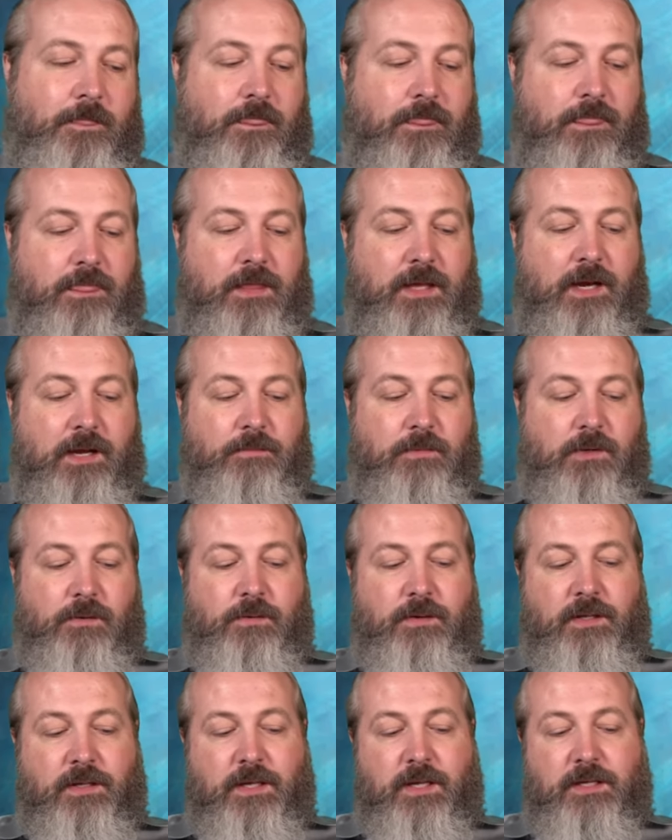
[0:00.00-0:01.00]
that I'm
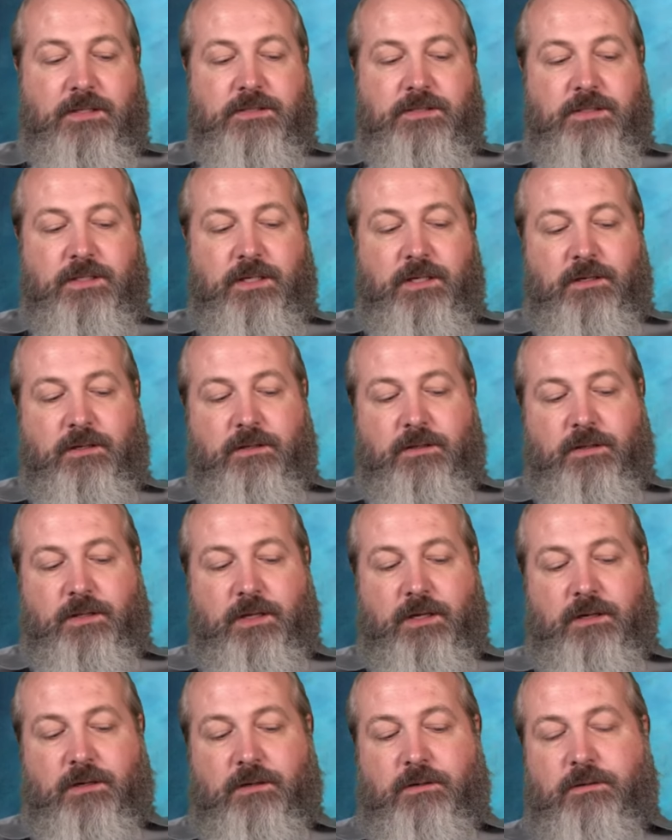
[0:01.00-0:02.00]
going against their
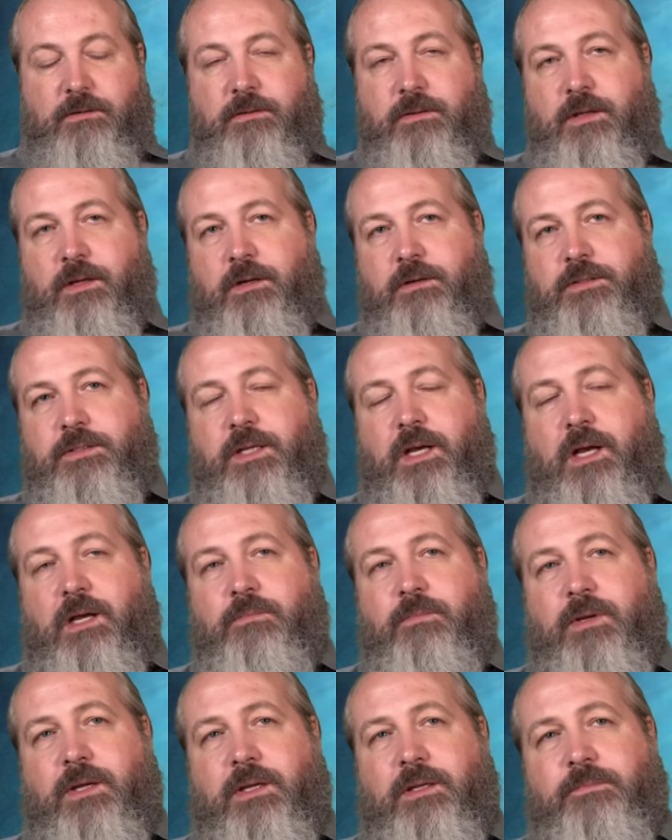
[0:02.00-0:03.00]

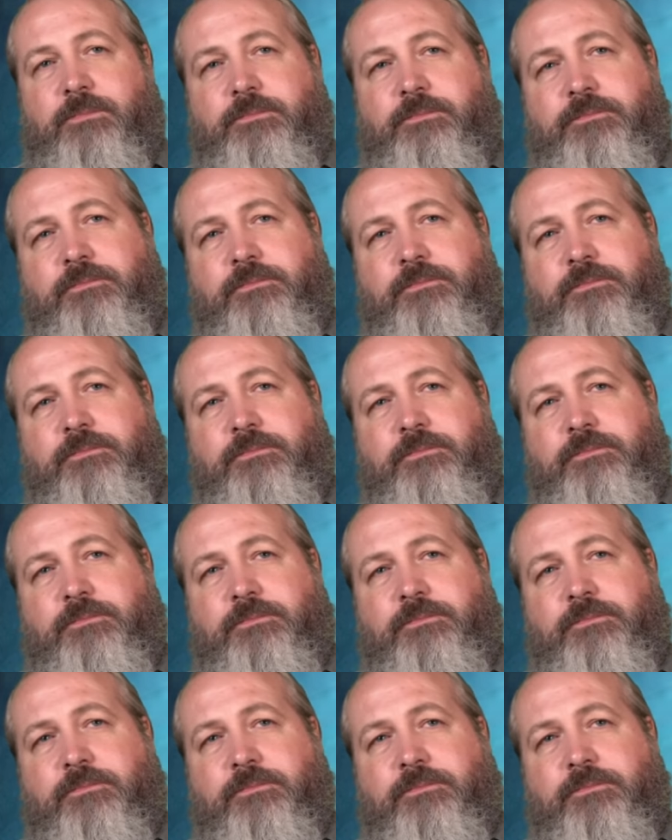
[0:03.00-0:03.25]
dogma,